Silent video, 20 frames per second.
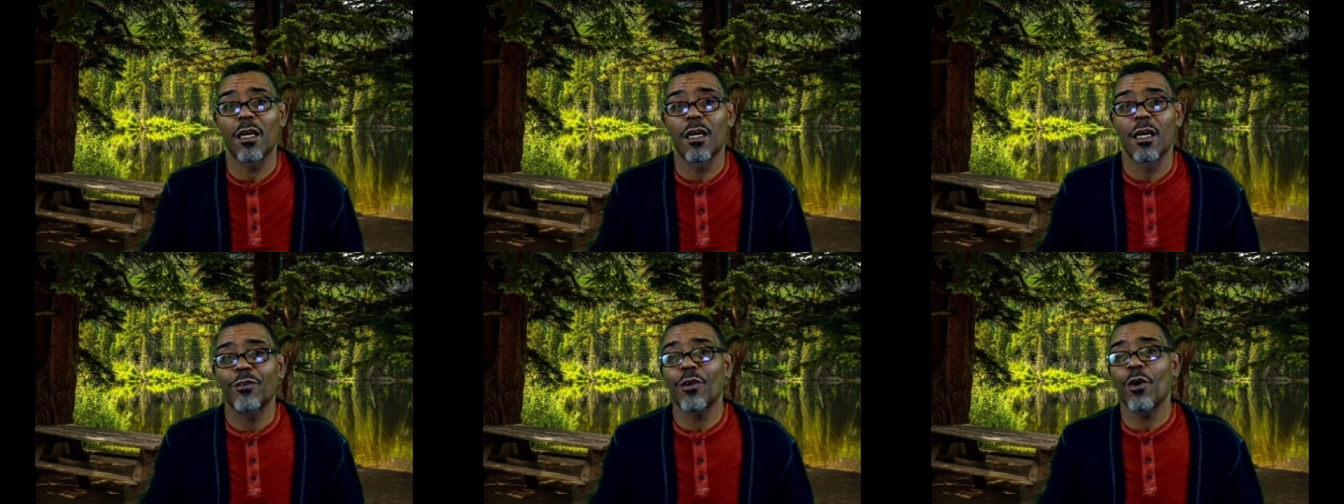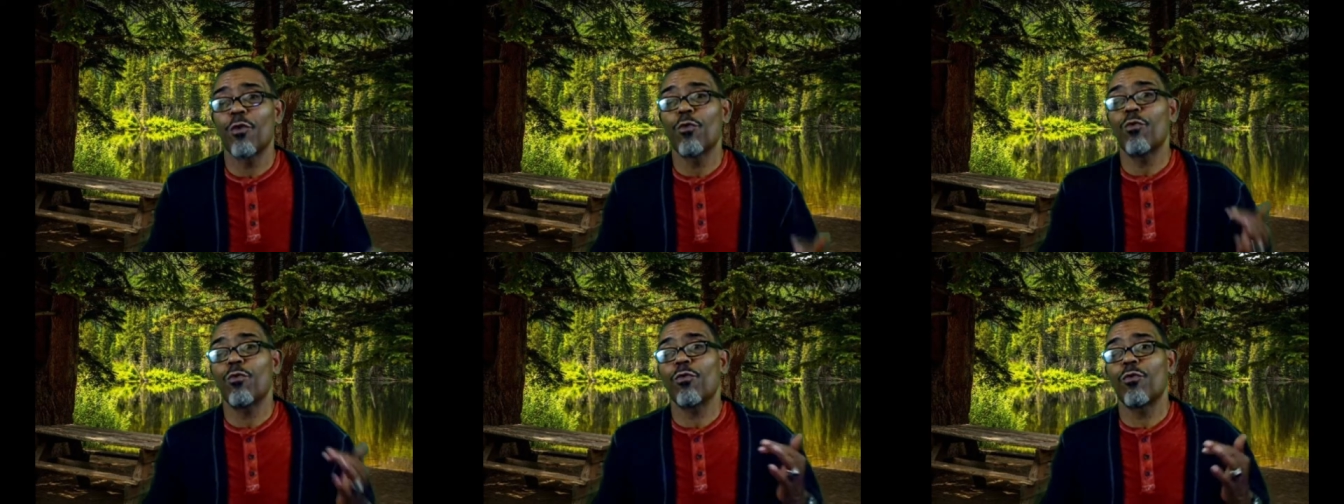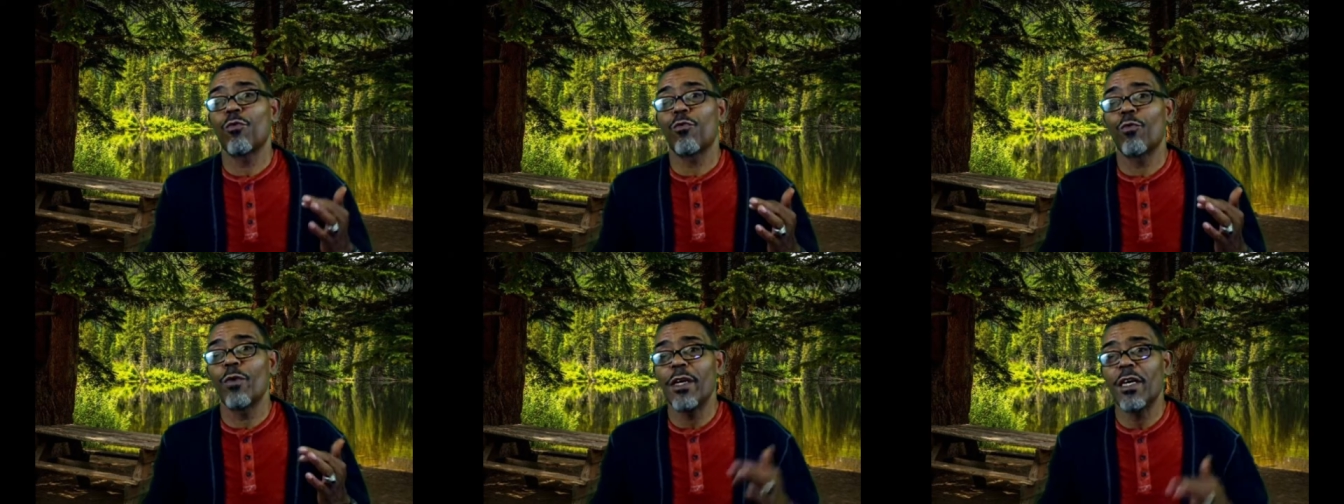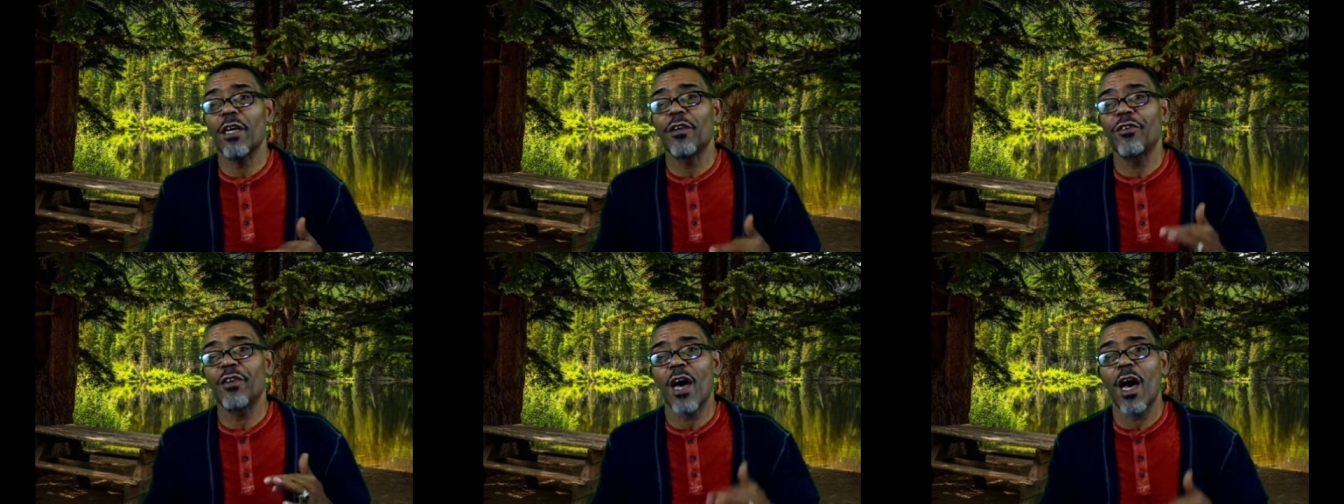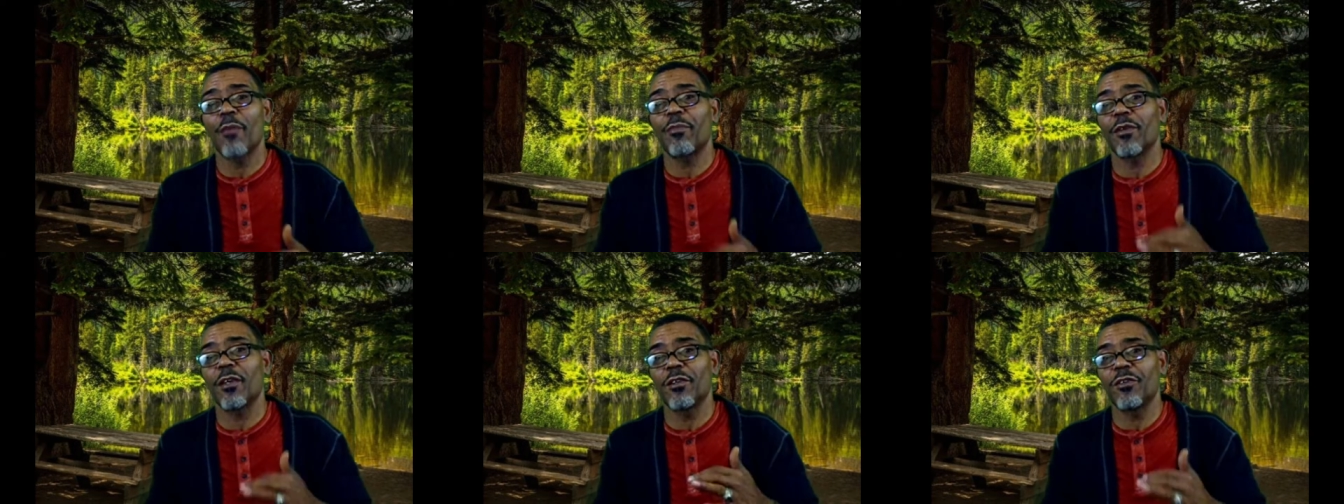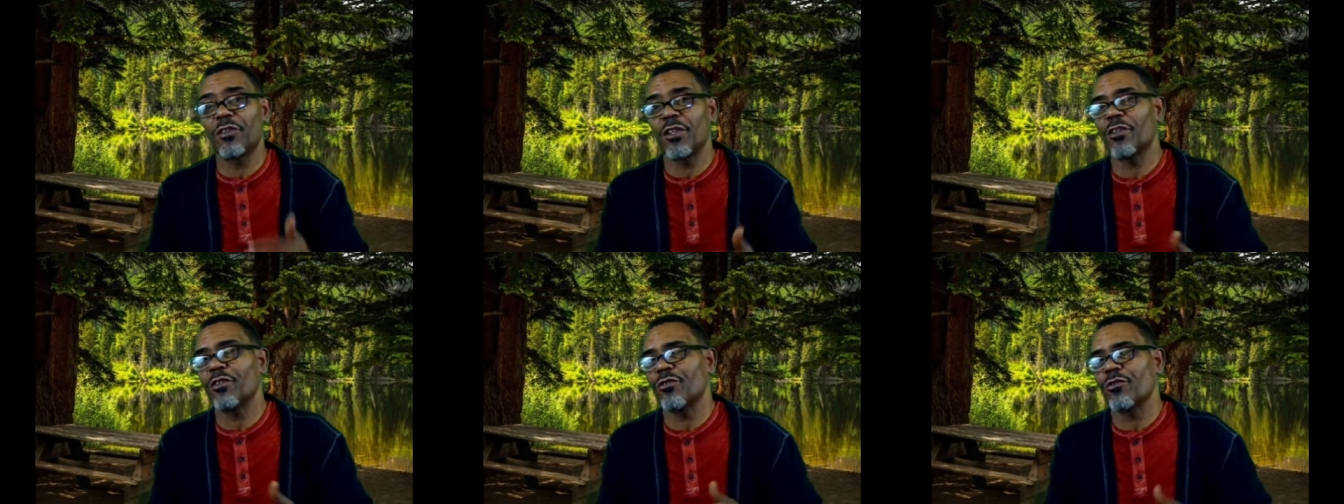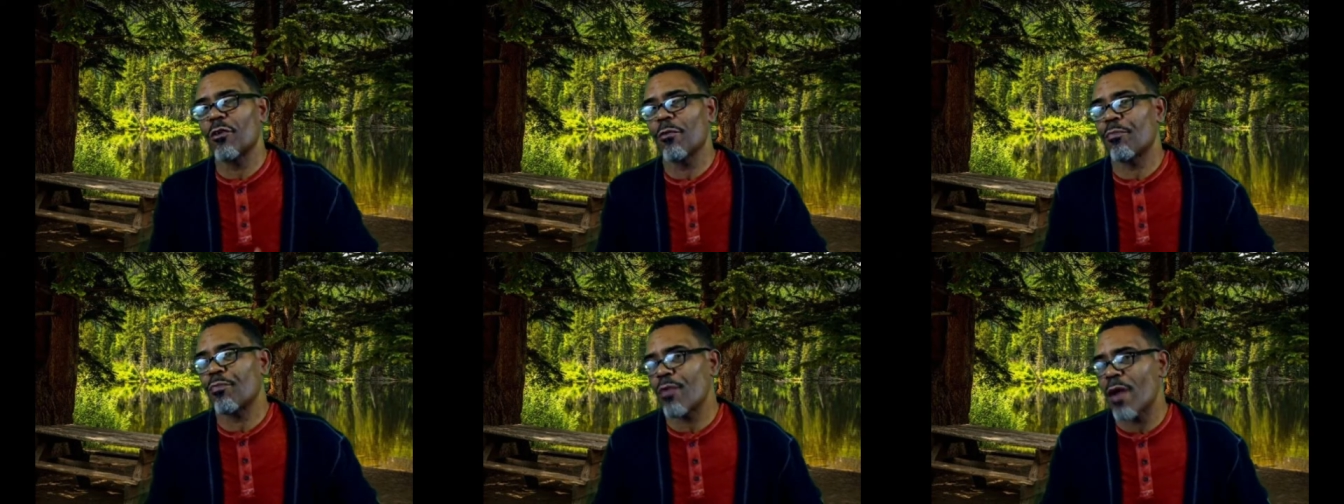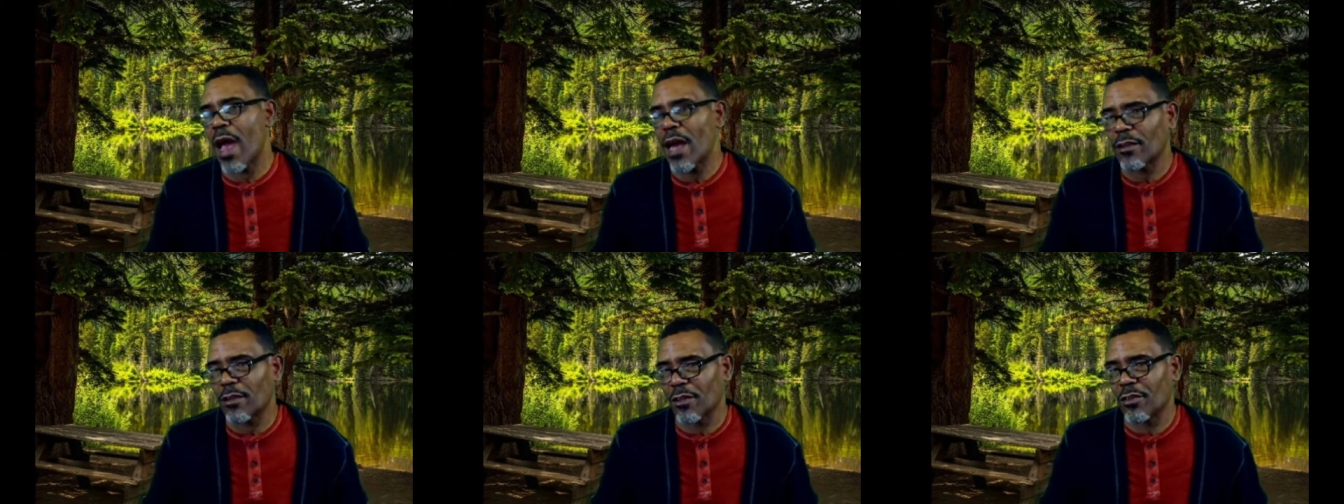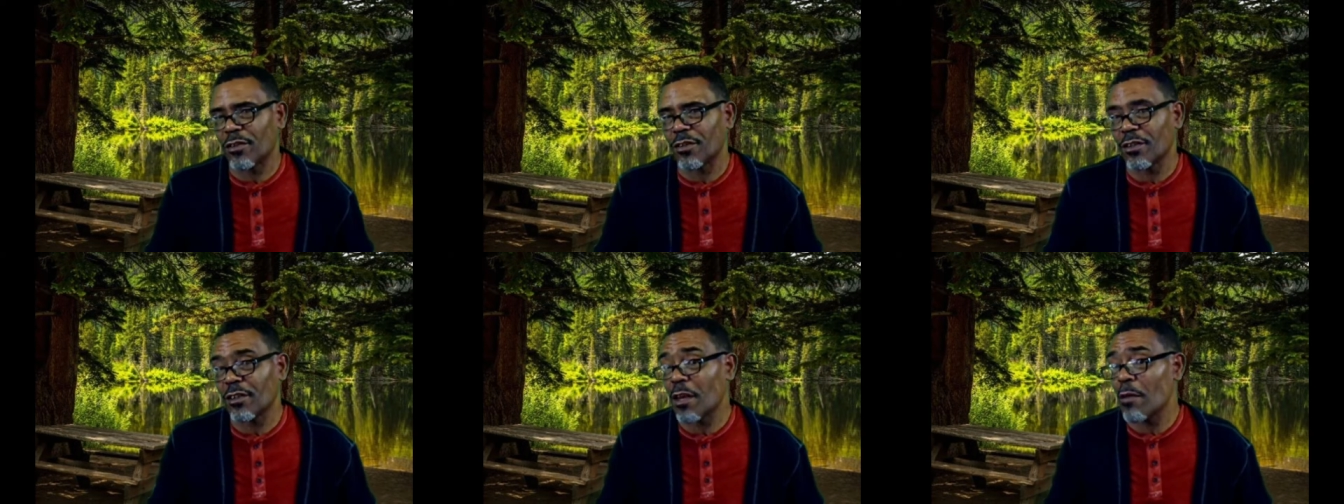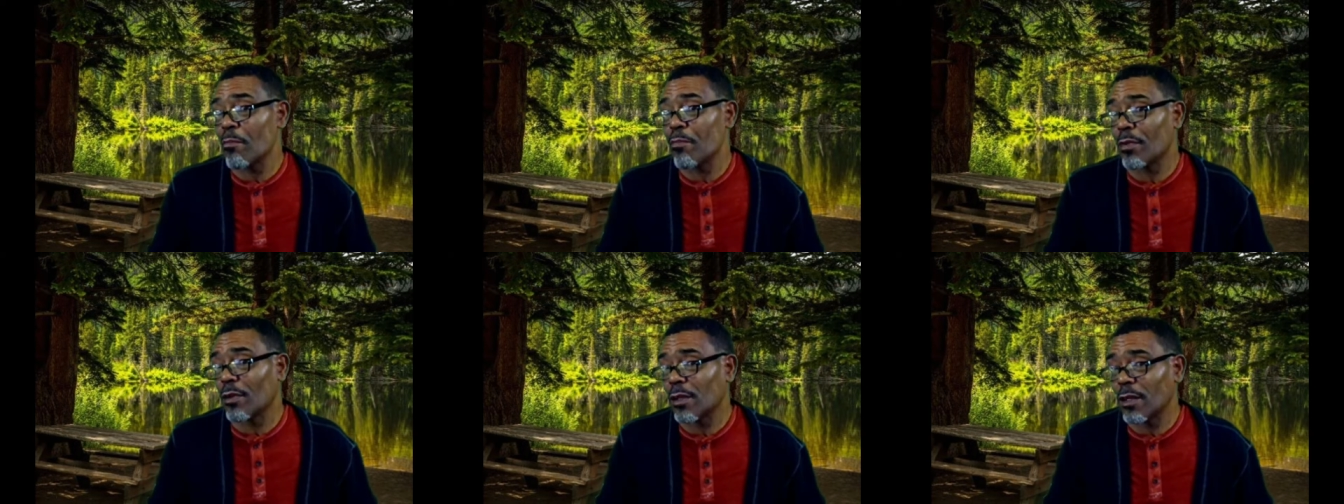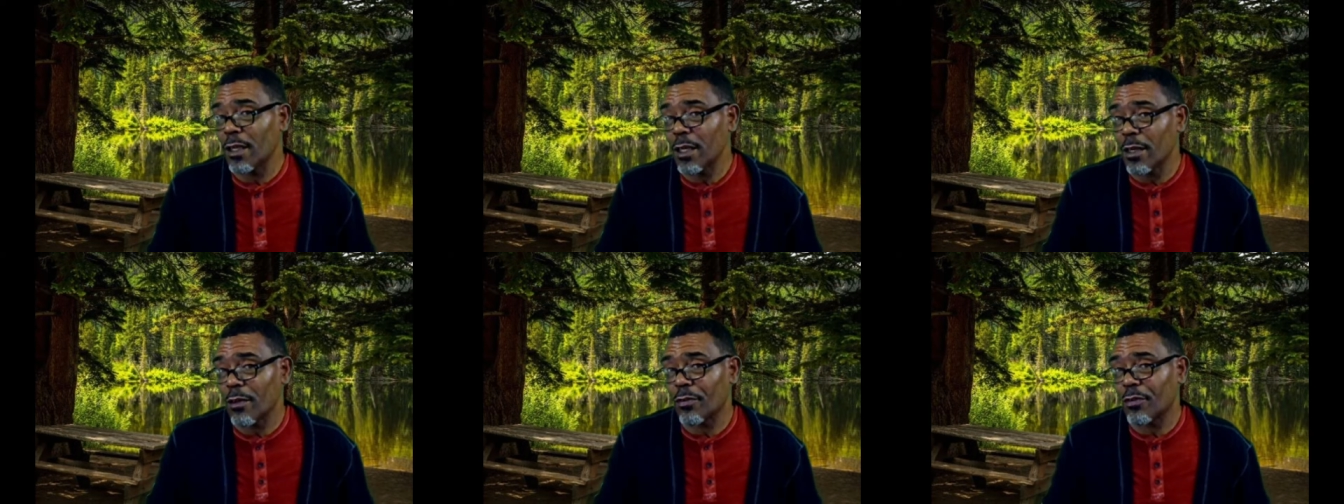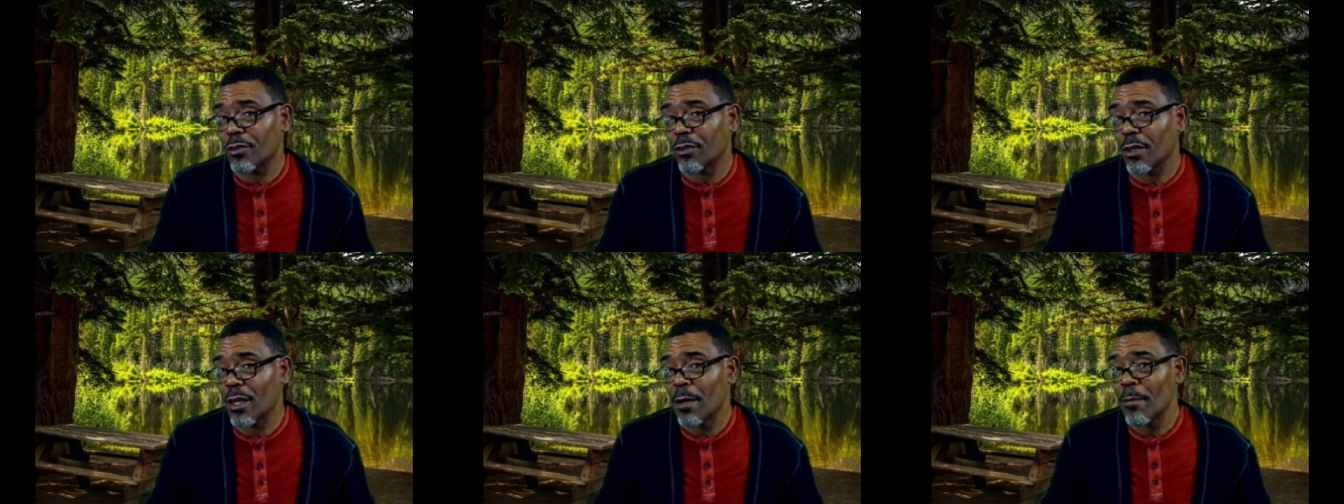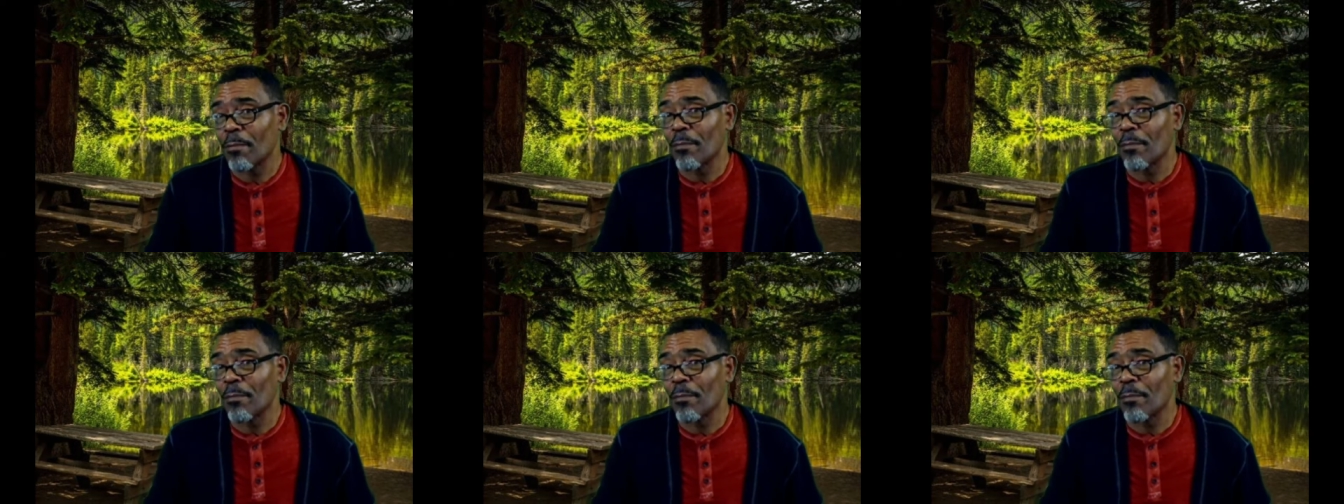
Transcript: So we adopt additional practices and beliefs